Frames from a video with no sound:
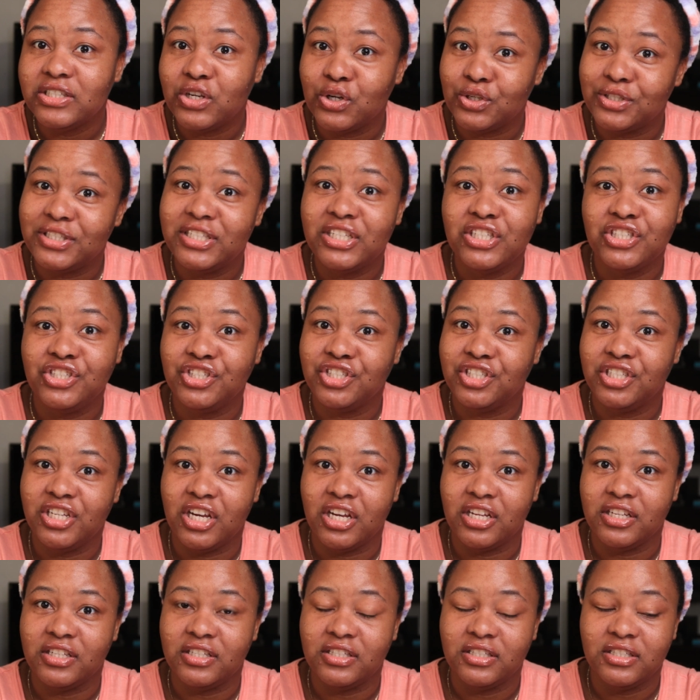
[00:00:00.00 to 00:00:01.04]
Until they're
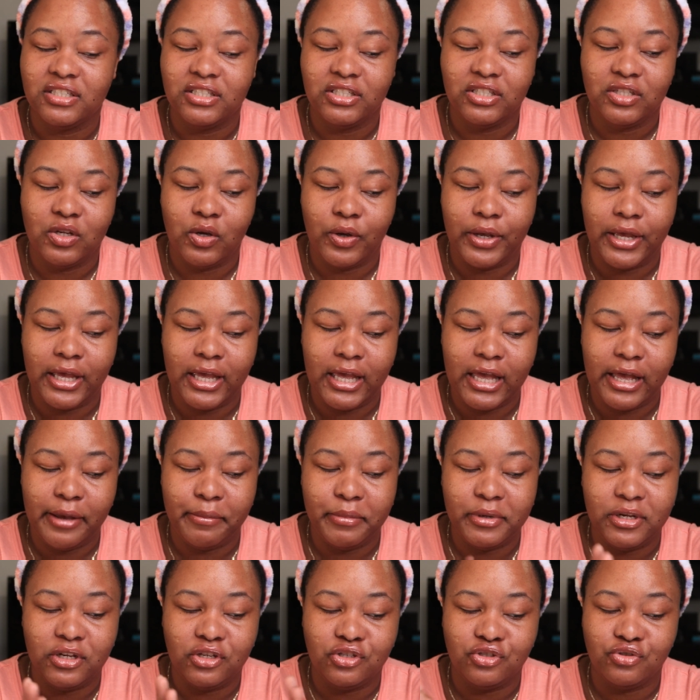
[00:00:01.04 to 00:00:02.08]
done. Okay,
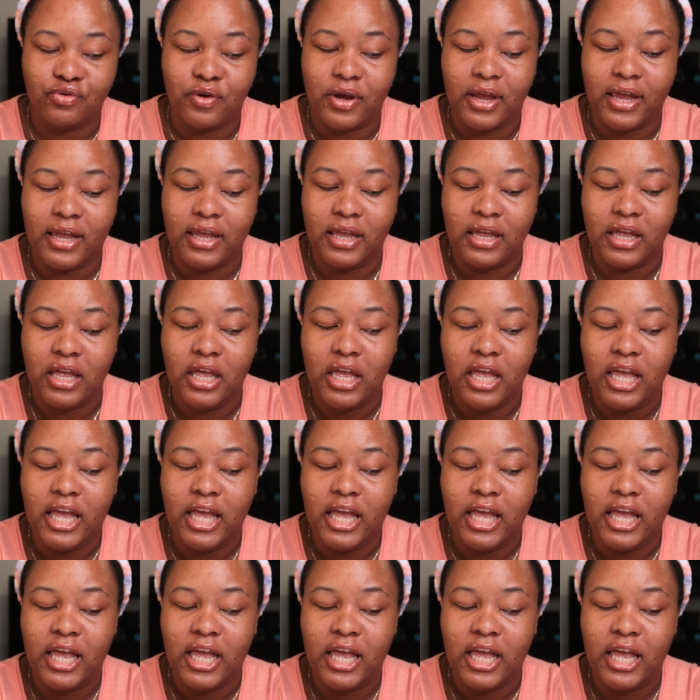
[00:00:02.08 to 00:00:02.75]
I'm gonna try